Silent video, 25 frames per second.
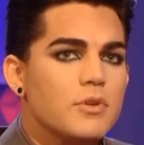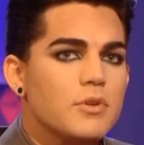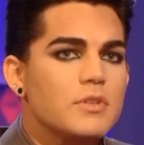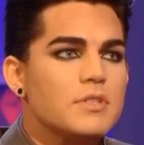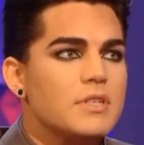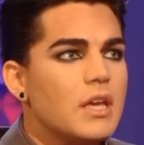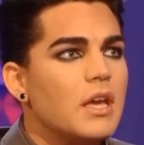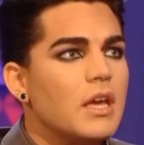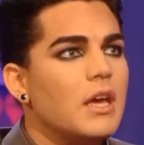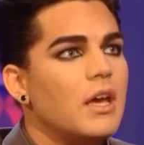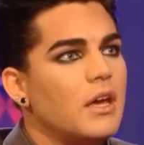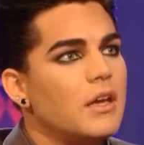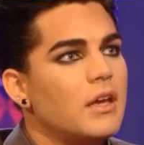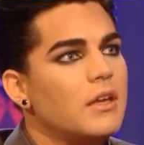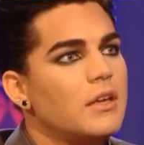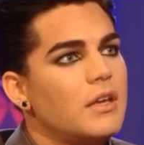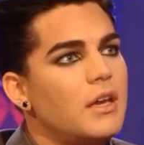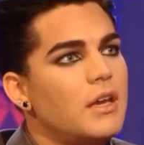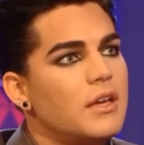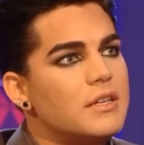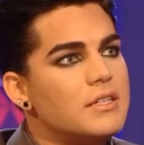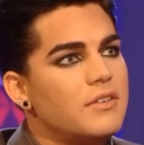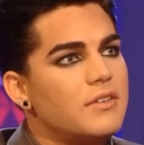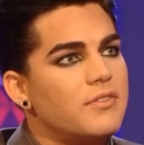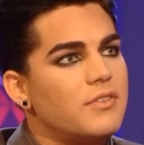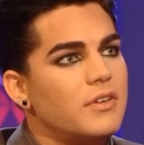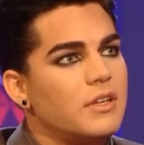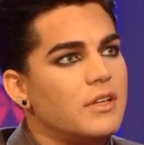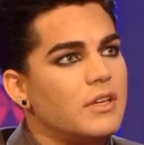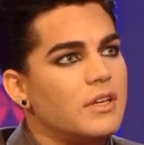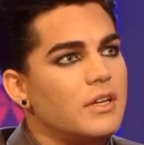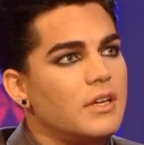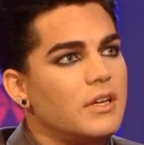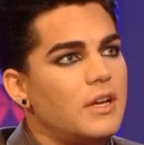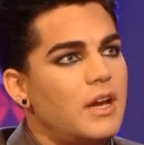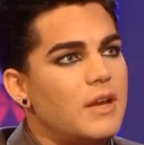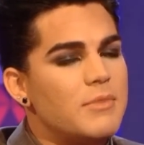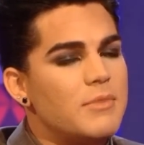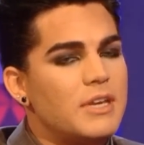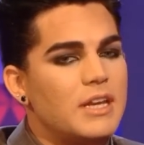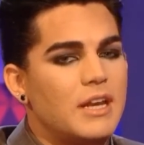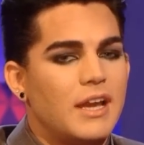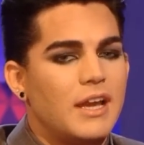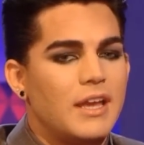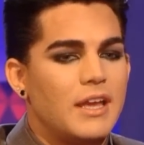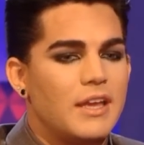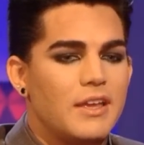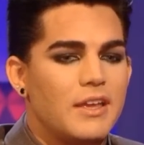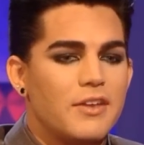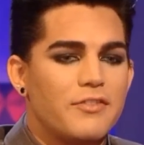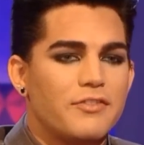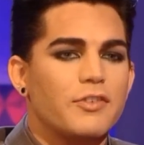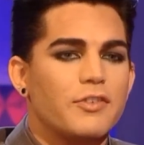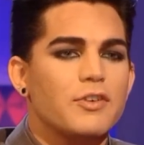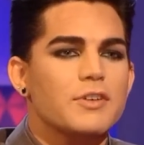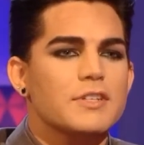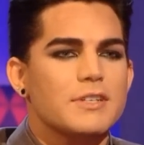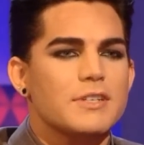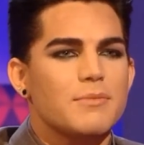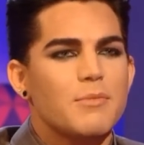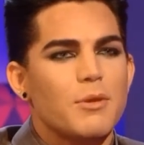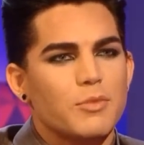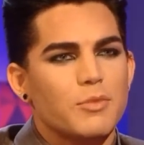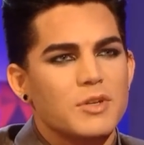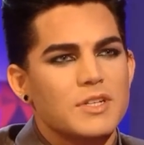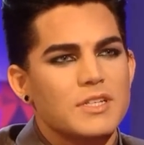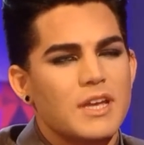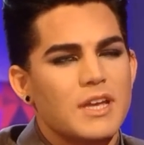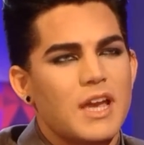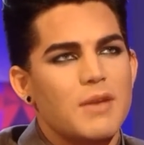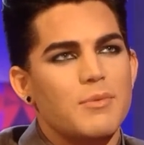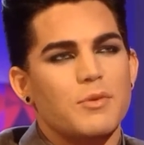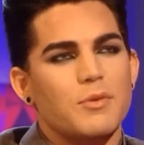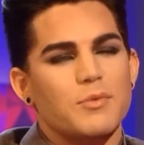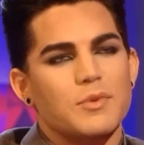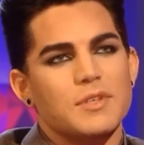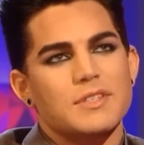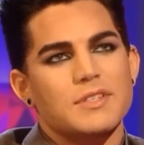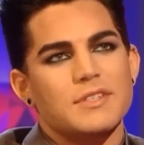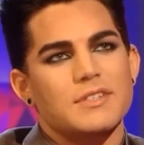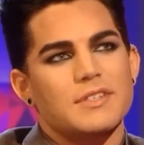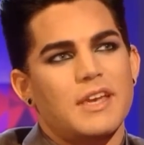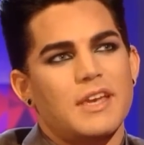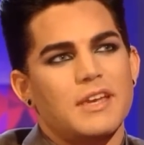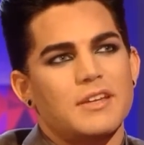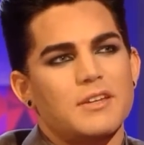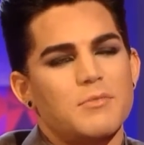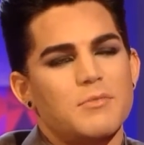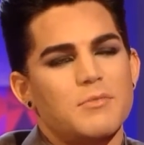yeah, definitely. I mean, at first I remember Simon was saying to me